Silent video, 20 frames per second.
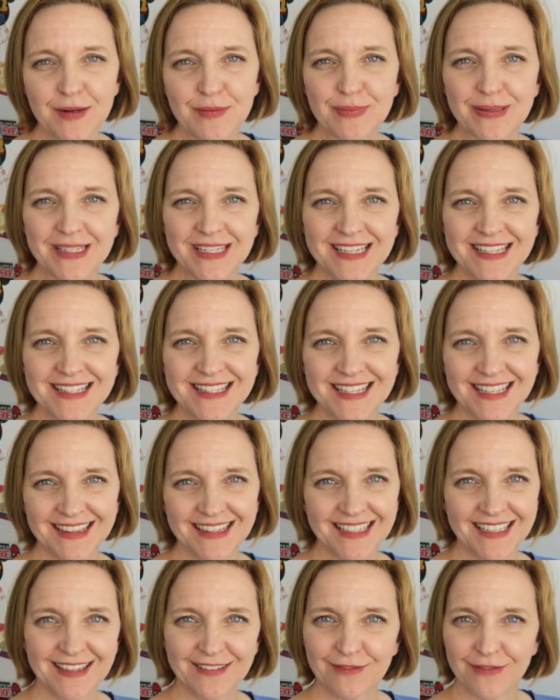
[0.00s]
Please
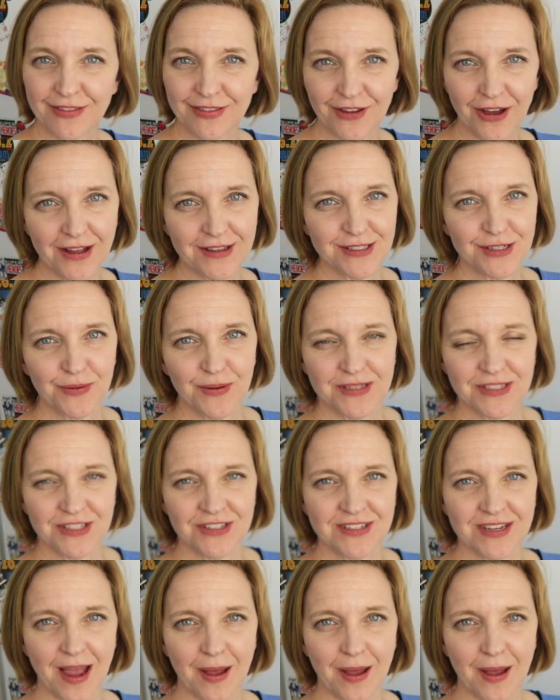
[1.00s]
leave thoughts, questions,